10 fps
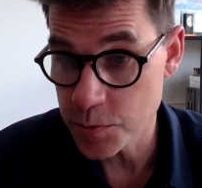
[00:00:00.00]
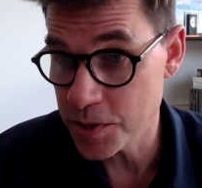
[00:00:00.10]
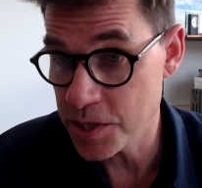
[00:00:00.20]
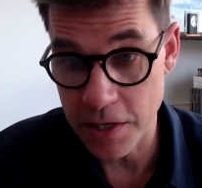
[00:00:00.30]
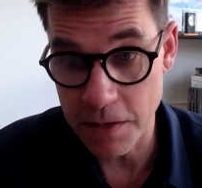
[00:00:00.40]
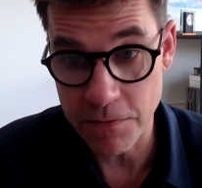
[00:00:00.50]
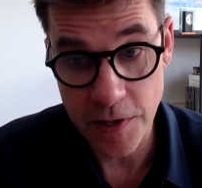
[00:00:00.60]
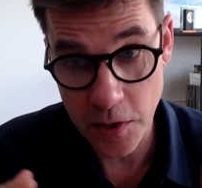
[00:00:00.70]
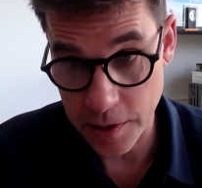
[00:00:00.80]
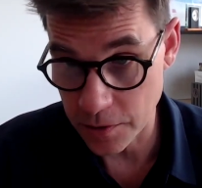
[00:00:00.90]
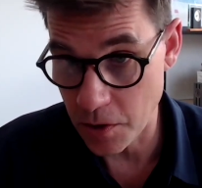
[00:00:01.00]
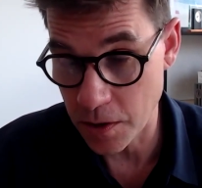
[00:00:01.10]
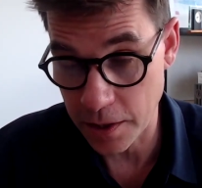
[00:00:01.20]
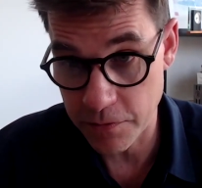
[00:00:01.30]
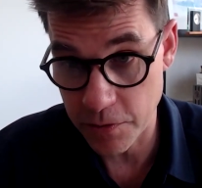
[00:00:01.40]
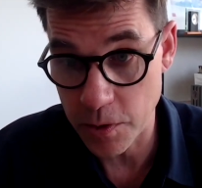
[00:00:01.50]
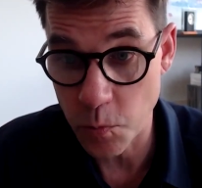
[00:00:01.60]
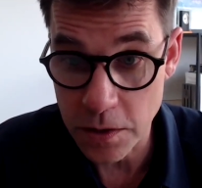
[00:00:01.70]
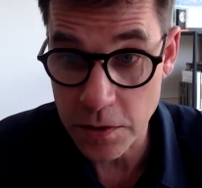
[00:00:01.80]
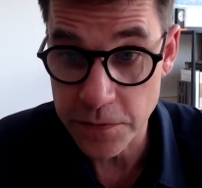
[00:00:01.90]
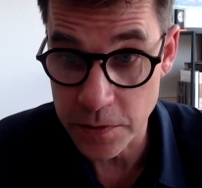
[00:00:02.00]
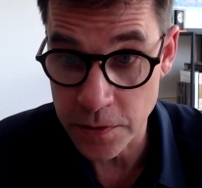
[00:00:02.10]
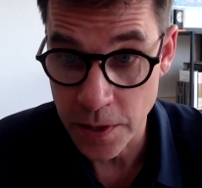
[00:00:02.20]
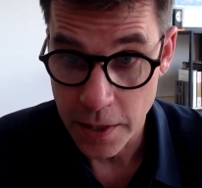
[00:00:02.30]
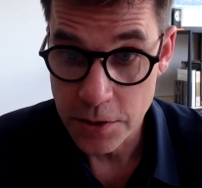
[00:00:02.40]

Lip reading: which have a very long and very wonderful